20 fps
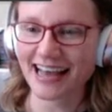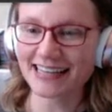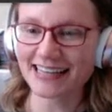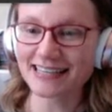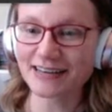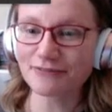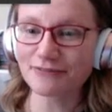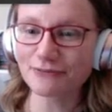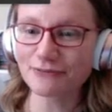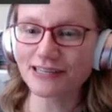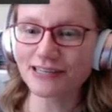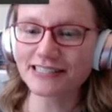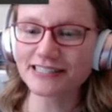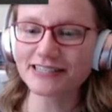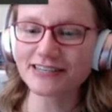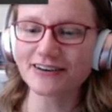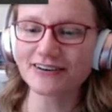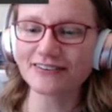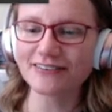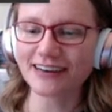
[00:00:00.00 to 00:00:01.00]
As if we
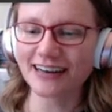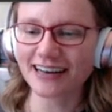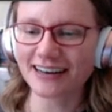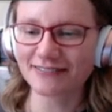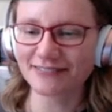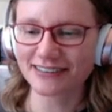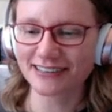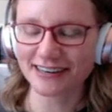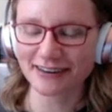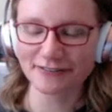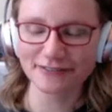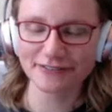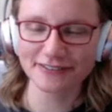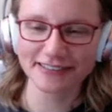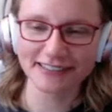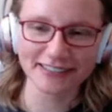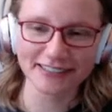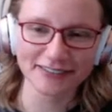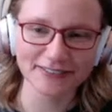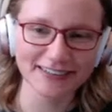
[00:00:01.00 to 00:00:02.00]
don't have enough
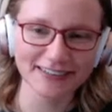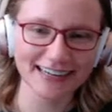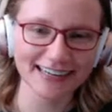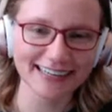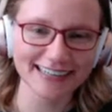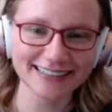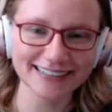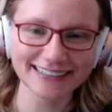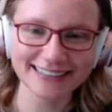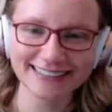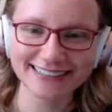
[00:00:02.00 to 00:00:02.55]
fun already.